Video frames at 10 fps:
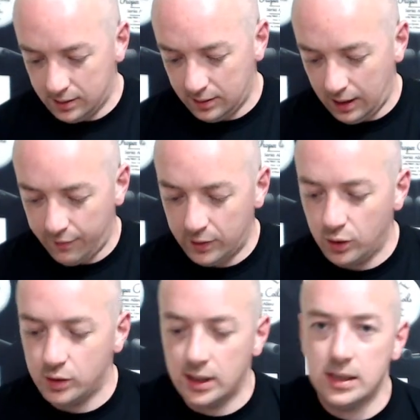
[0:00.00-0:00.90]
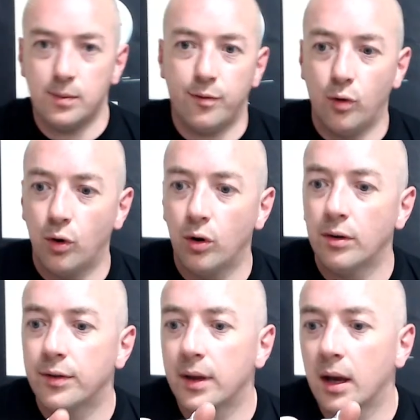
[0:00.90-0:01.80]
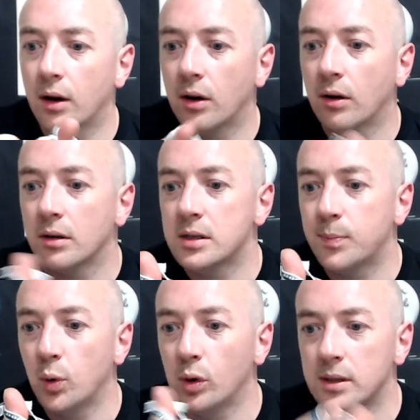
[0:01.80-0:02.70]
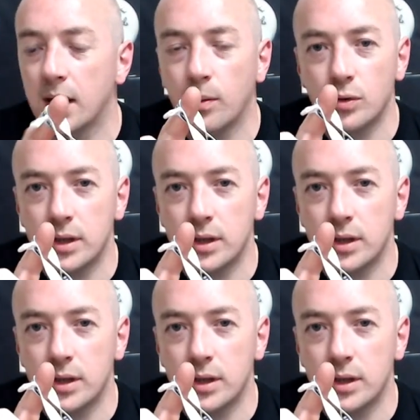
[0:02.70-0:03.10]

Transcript: haven't used these before, they are spool tamers.